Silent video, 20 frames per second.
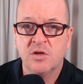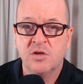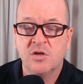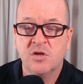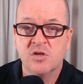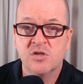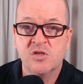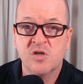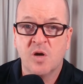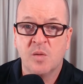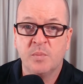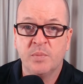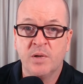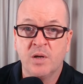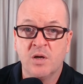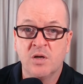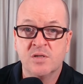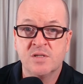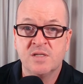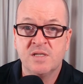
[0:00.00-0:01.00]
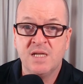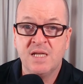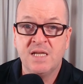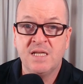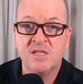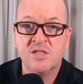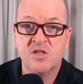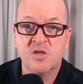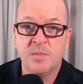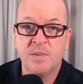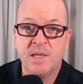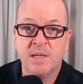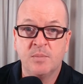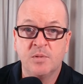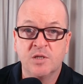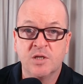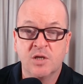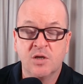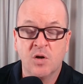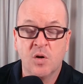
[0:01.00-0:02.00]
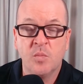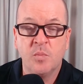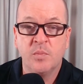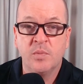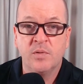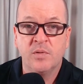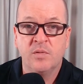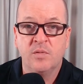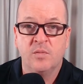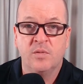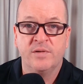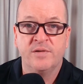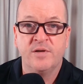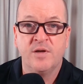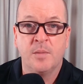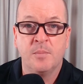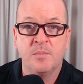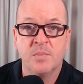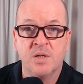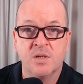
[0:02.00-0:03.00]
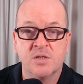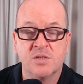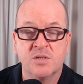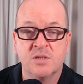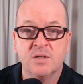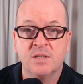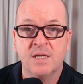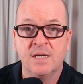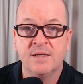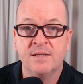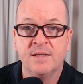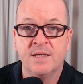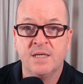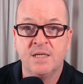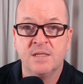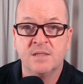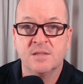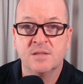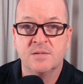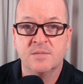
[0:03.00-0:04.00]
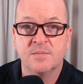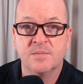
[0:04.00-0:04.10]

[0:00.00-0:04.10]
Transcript: your stop loss needs to be able to cope with numbers like these.